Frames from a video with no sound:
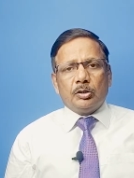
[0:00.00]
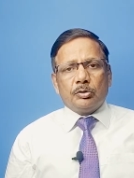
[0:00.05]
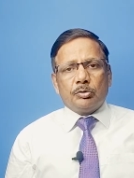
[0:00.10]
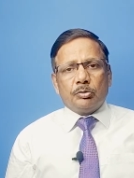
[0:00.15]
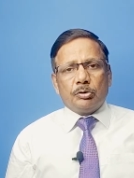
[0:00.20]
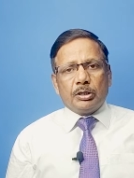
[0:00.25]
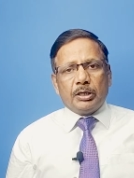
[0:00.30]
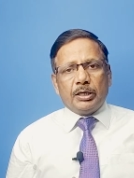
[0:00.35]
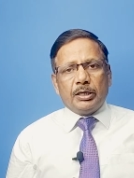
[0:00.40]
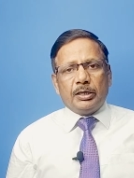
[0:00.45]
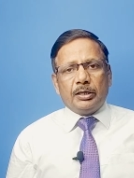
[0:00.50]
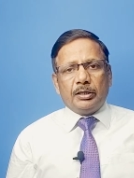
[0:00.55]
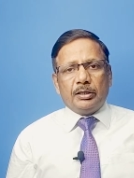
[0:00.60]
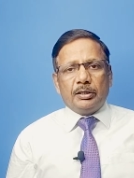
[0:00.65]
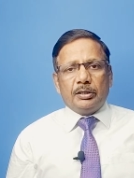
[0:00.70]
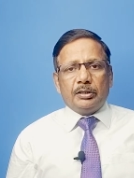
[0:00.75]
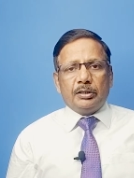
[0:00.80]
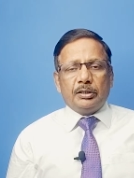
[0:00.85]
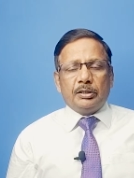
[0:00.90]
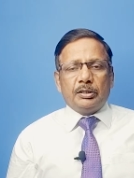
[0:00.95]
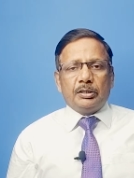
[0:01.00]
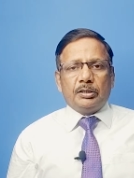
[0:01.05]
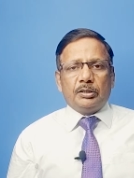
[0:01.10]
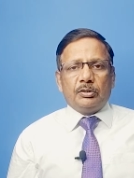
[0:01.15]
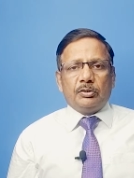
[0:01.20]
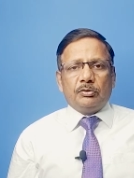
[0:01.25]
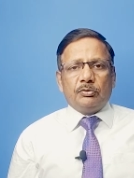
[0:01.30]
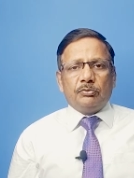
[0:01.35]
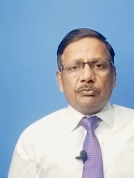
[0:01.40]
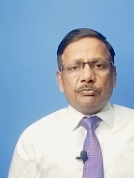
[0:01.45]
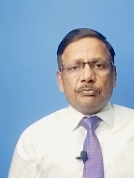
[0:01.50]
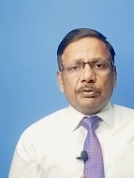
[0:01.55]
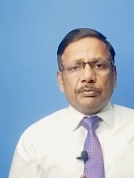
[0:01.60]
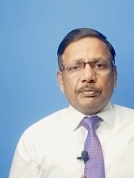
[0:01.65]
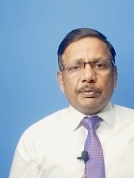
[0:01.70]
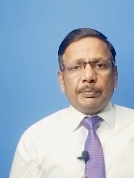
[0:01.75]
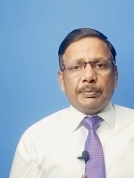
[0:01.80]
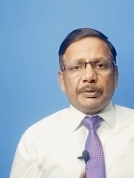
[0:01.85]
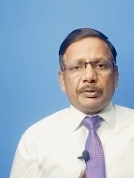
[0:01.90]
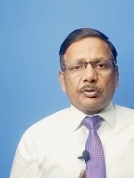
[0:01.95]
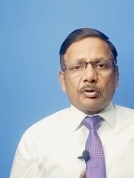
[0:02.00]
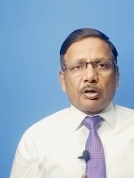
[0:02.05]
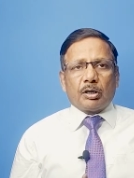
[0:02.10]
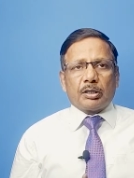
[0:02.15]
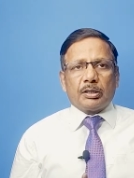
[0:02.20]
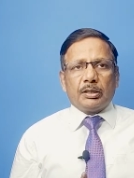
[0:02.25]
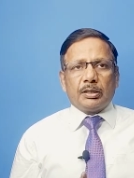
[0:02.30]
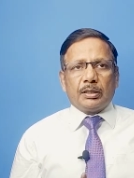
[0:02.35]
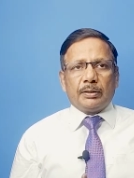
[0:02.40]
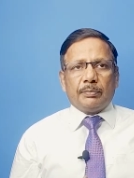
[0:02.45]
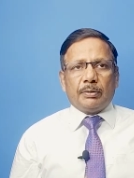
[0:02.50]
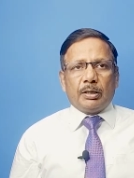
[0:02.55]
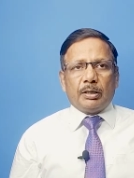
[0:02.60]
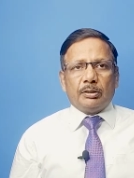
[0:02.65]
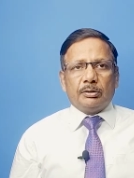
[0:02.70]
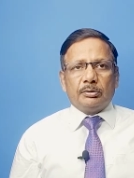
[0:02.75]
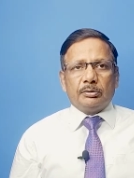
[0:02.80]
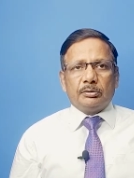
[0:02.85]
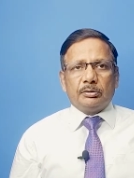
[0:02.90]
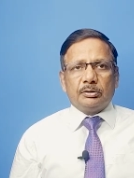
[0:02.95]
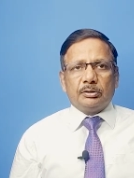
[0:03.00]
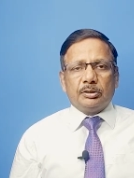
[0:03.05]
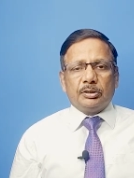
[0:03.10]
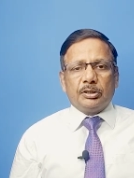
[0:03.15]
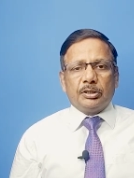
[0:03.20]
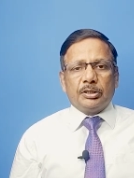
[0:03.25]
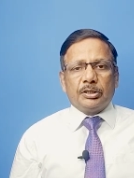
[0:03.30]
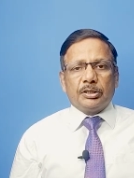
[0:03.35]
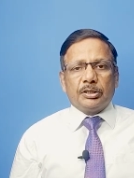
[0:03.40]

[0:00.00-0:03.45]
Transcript: Today we will be talking about